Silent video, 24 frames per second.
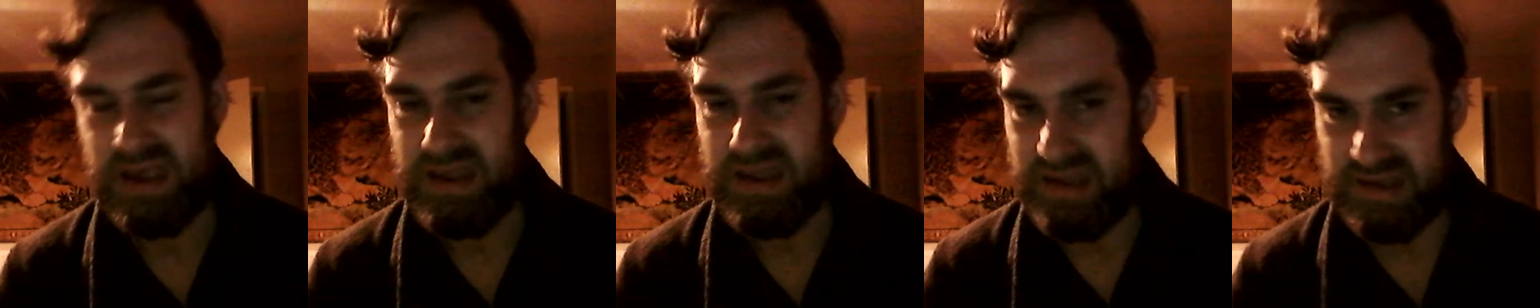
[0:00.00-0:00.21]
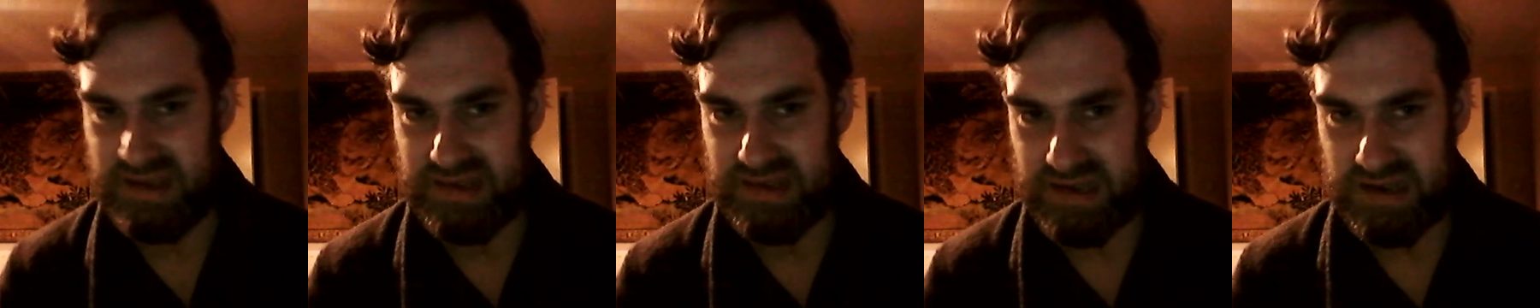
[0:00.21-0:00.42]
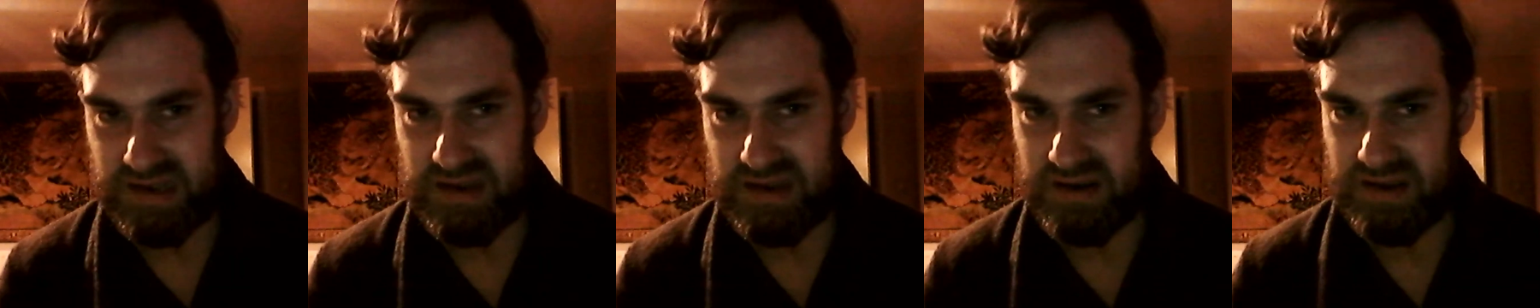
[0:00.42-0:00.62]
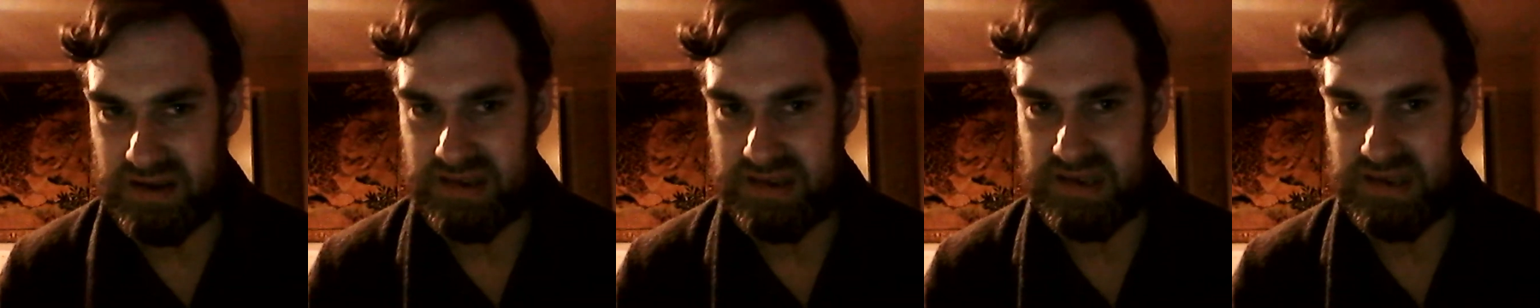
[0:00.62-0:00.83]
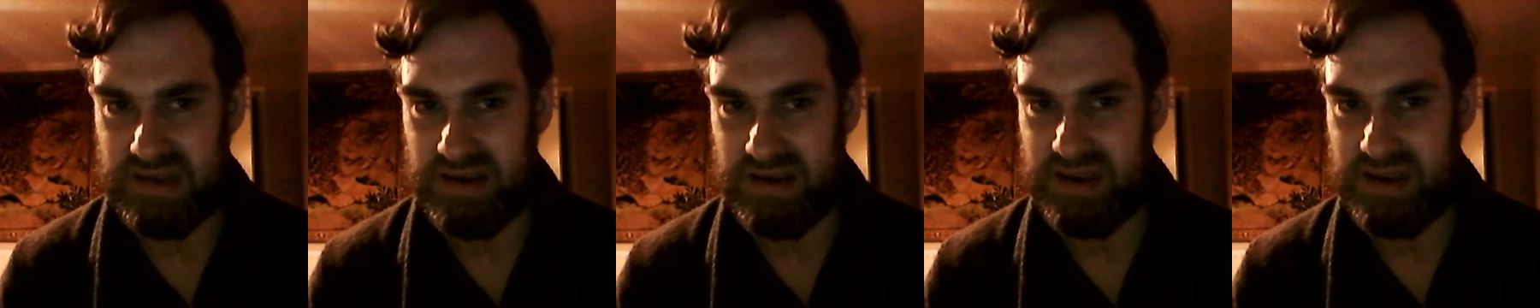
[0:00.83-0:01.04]
There's a
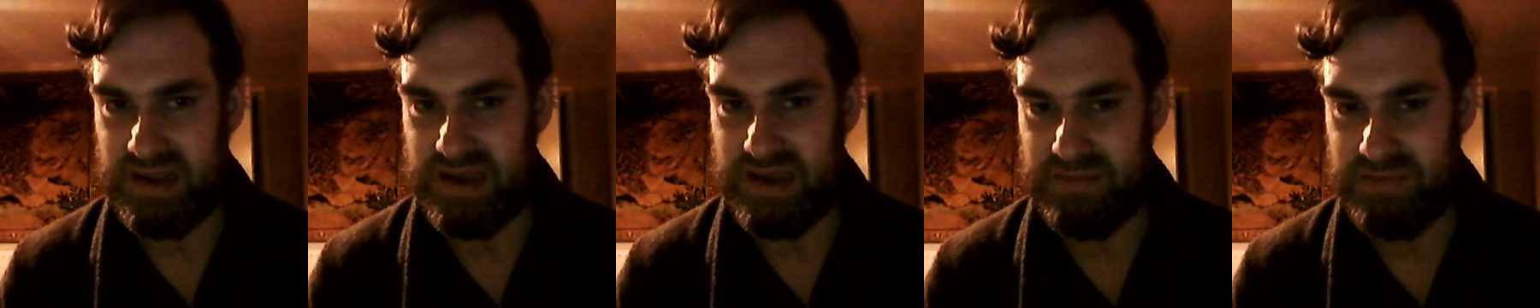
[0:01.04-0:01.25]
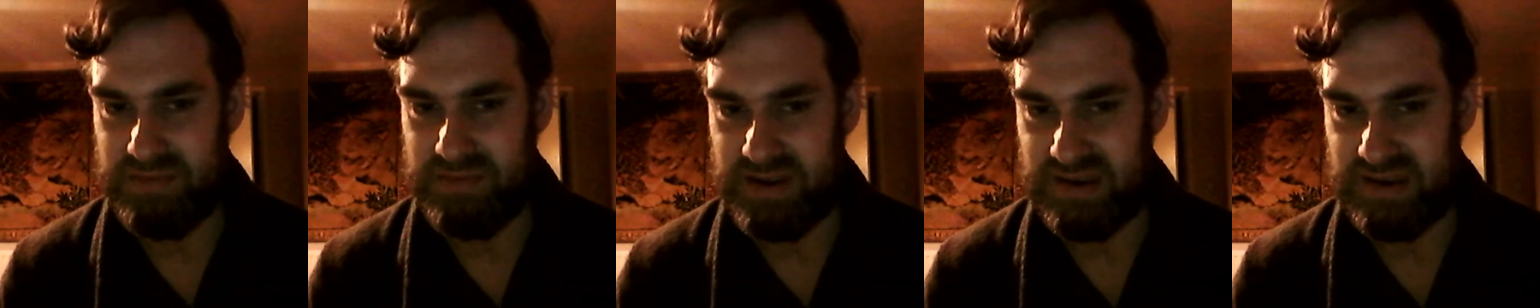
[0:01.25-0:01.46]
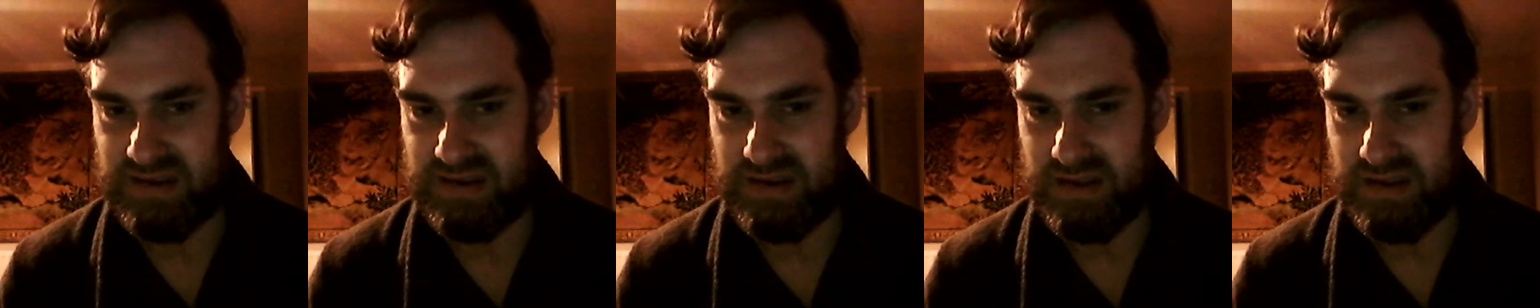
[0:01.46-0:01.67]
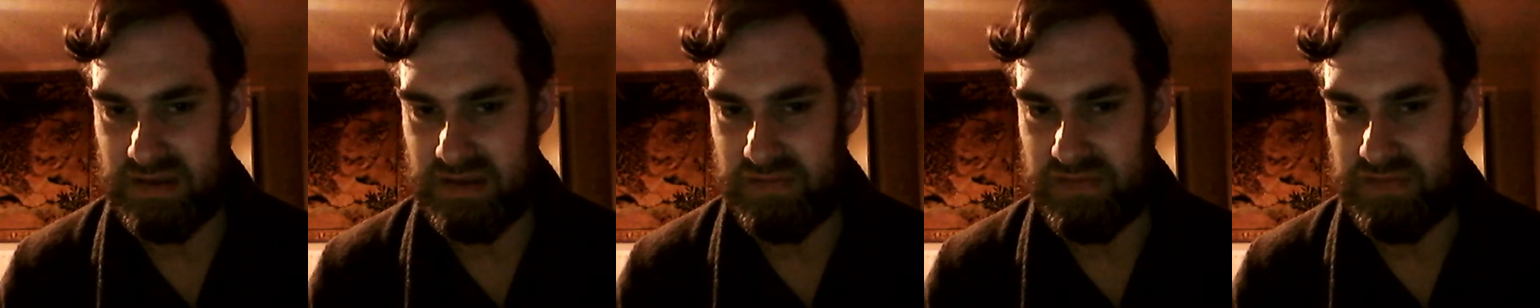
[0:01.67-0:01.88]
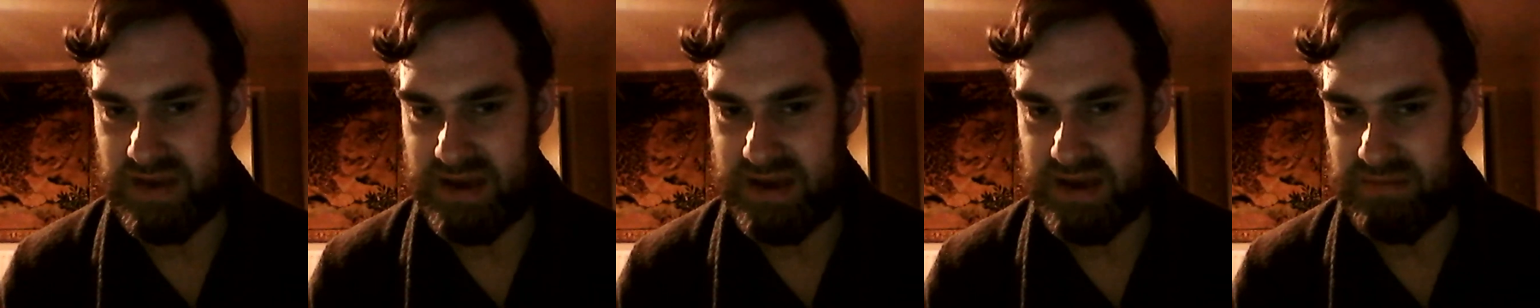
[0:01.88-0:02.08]
nice dynamic to the
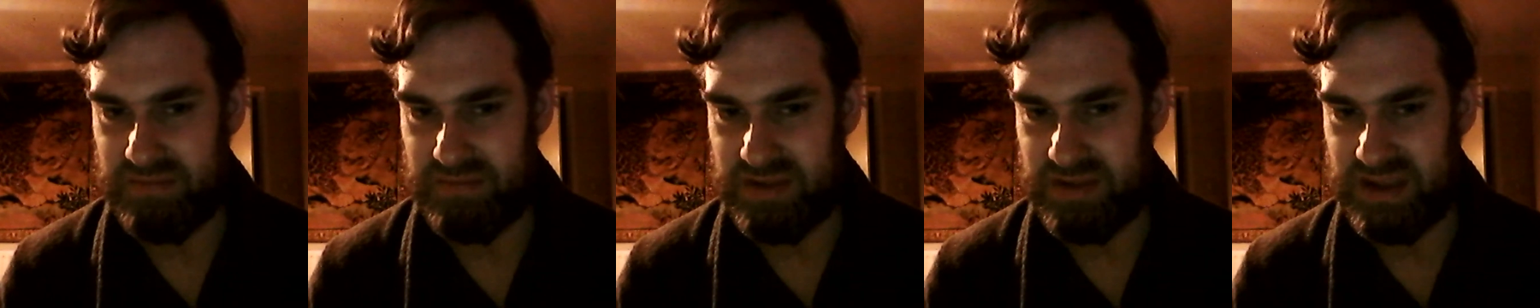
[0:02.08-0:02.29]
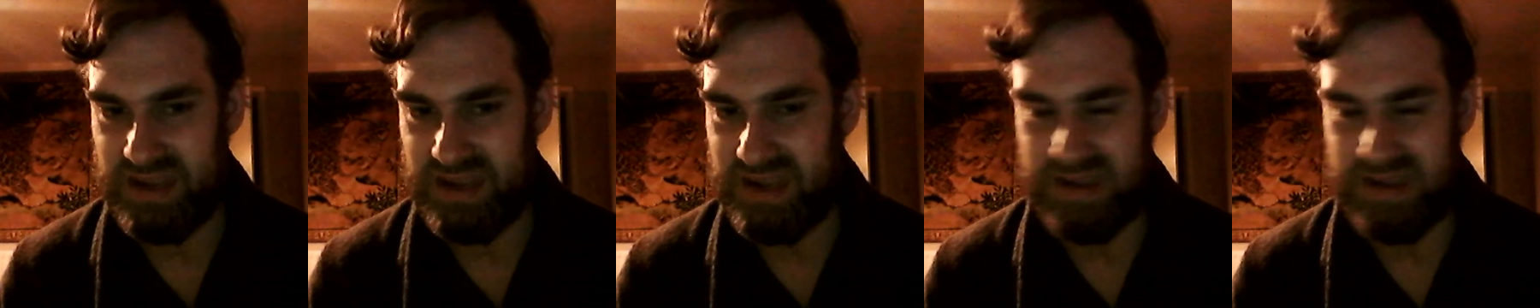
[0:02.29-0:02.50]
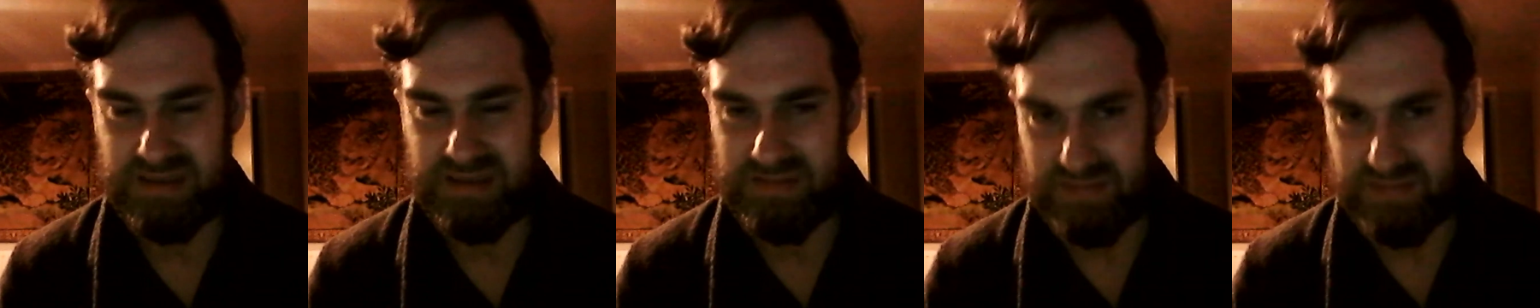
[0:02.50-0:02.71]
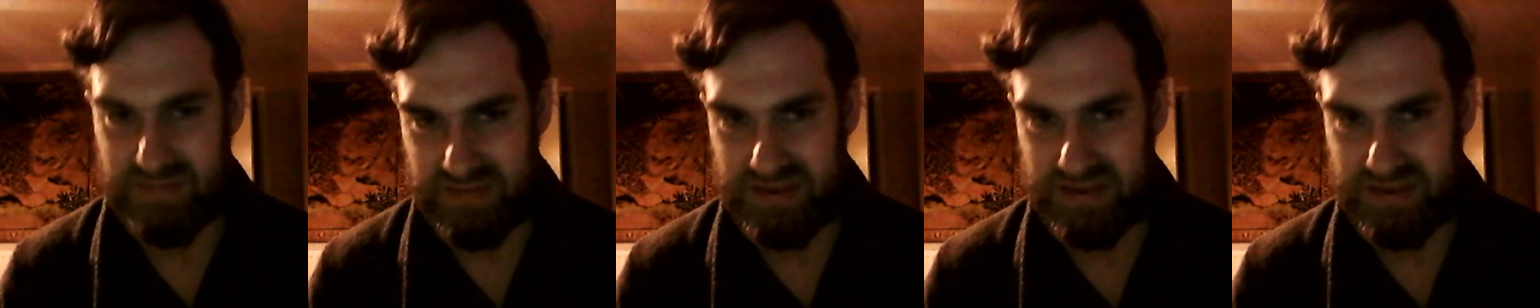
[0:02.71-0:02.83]
family,